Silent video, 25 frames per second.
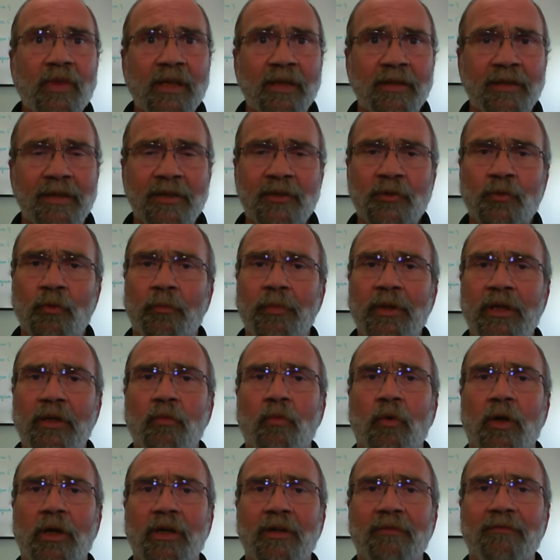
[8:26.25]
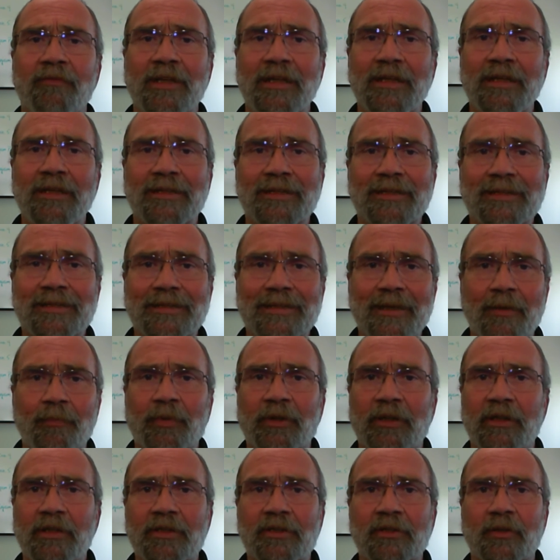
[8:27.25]
This will be one of the
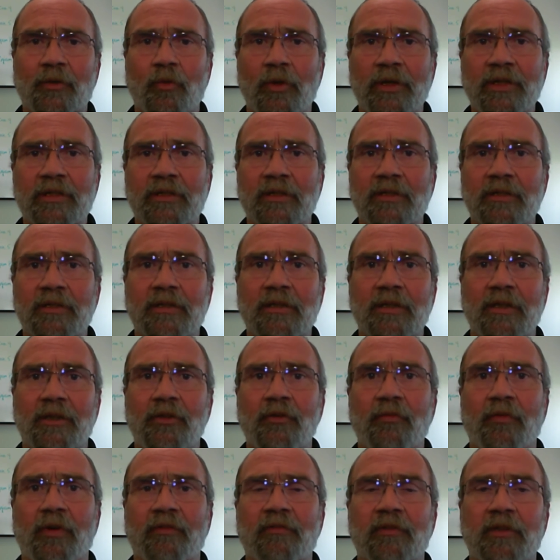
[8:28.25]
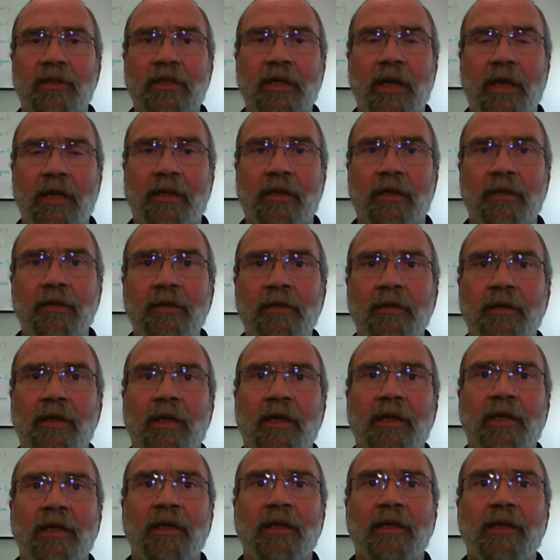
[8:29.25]
simplest quizzes that you've ever taken.
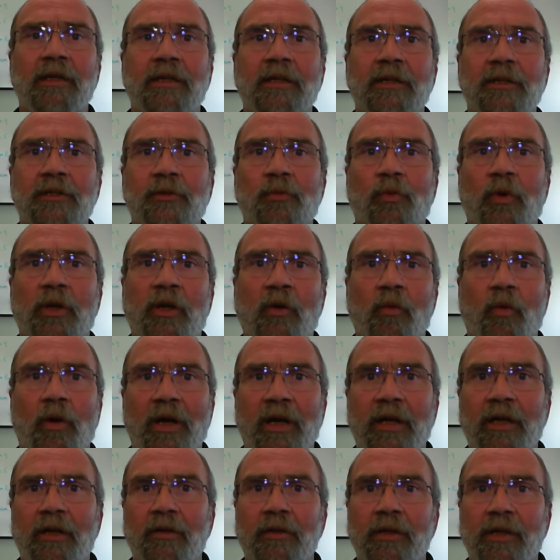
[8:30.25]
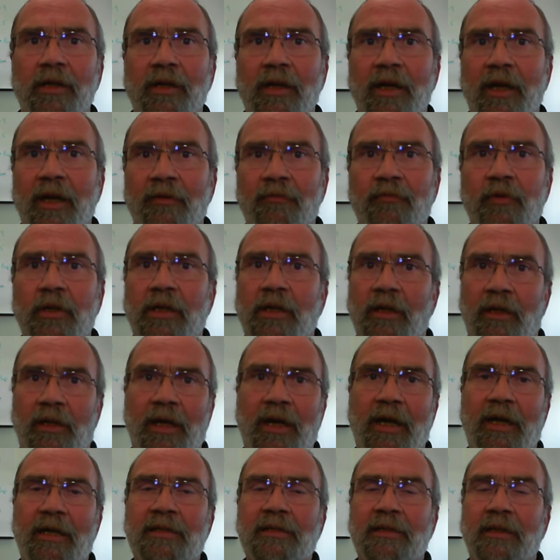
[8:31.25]
It is required in every
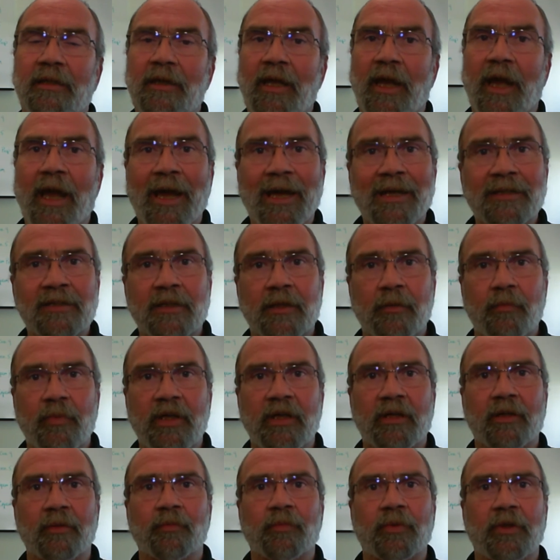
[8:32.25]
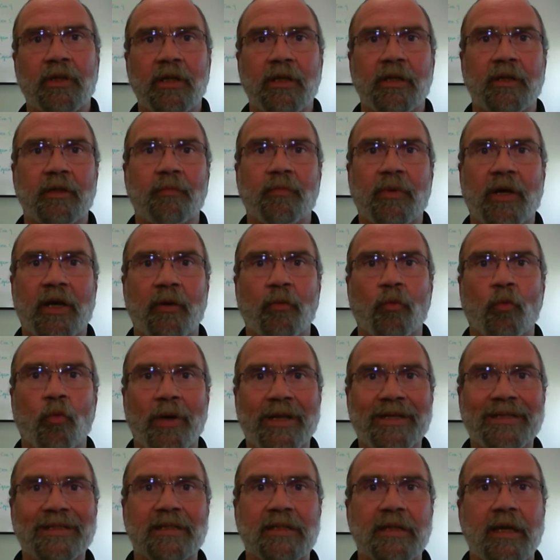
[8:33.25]
class. It has to be completed by
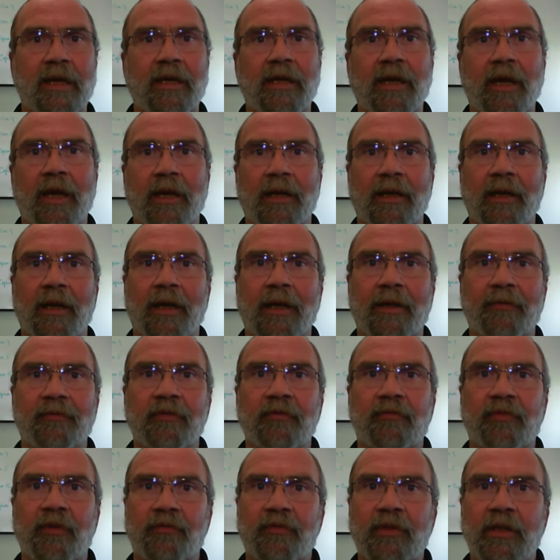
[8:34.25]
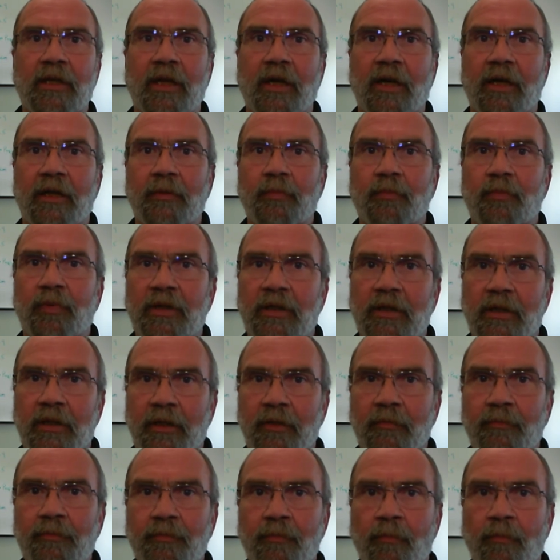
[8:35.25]
Wednesday at 11:59 p.m.